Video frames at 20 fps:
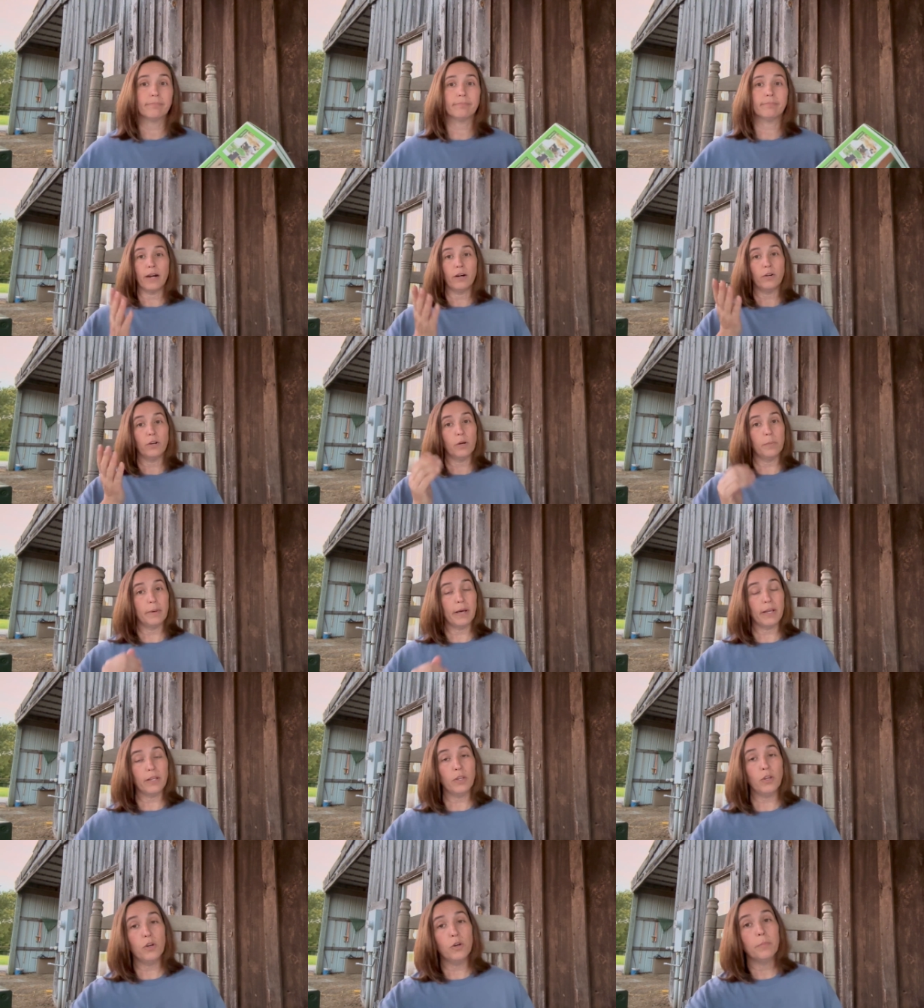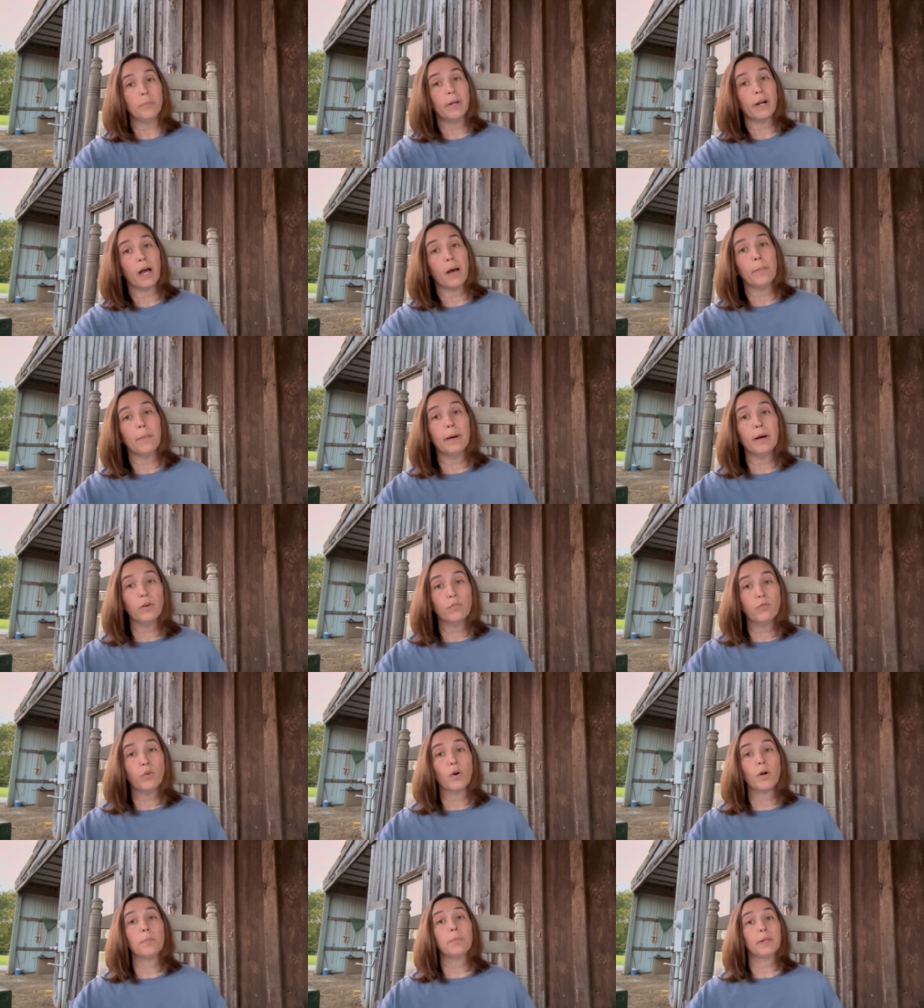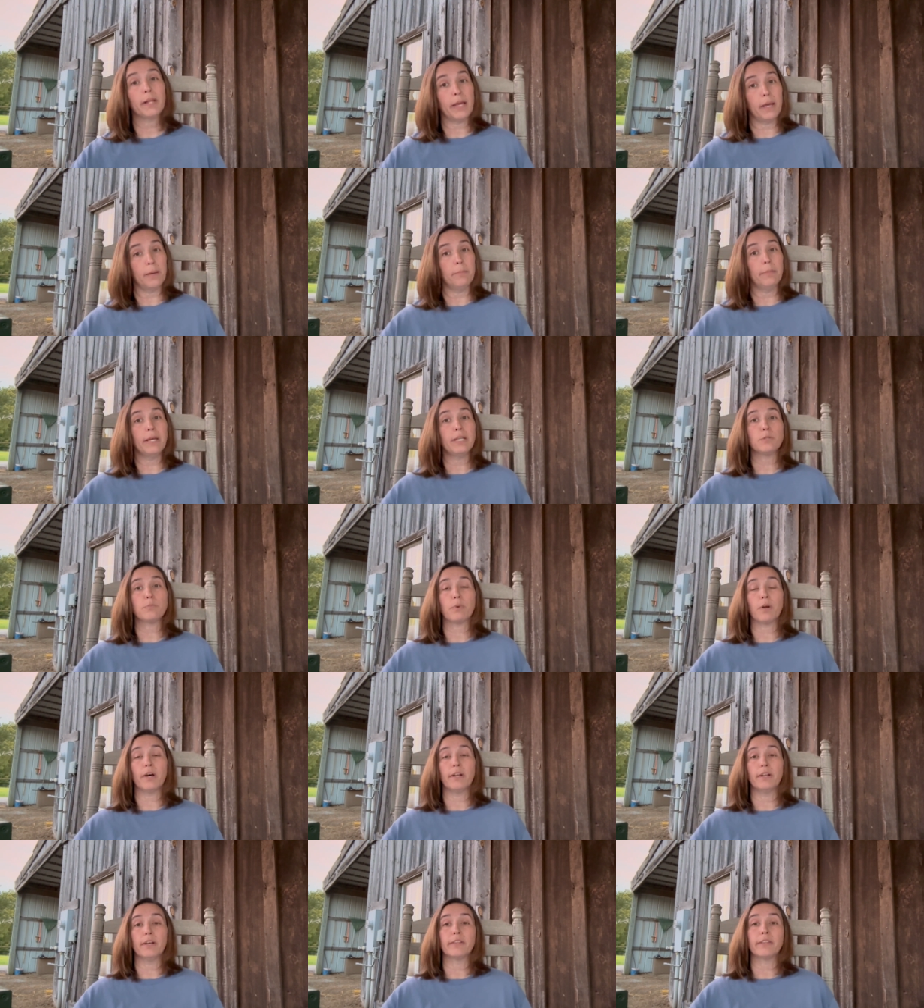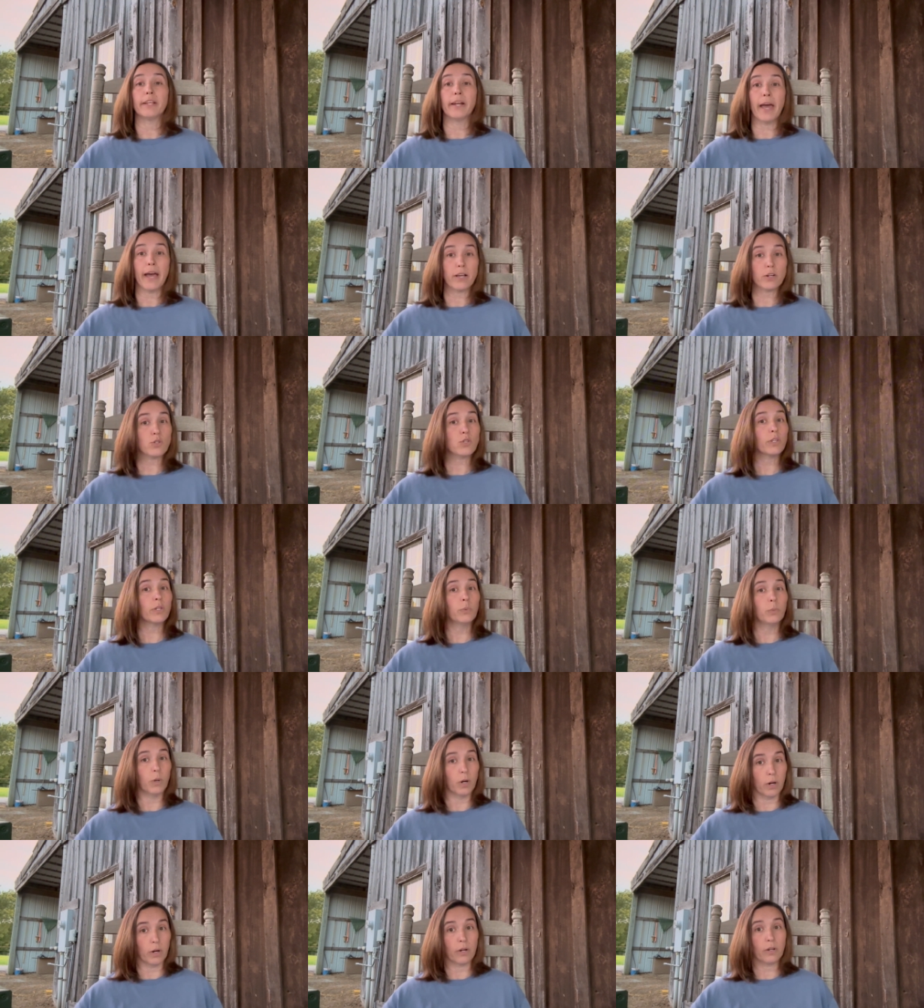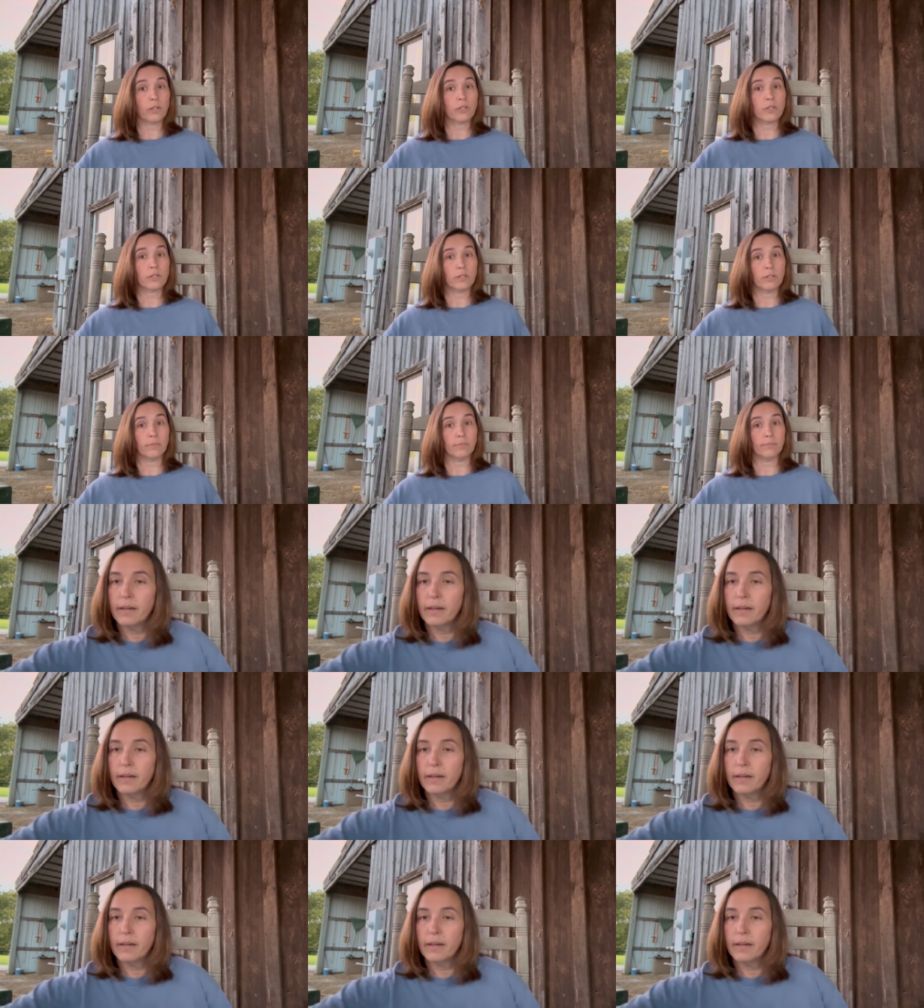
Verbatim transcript: I don't know about you, but I'm all for a plant-based product that actually works.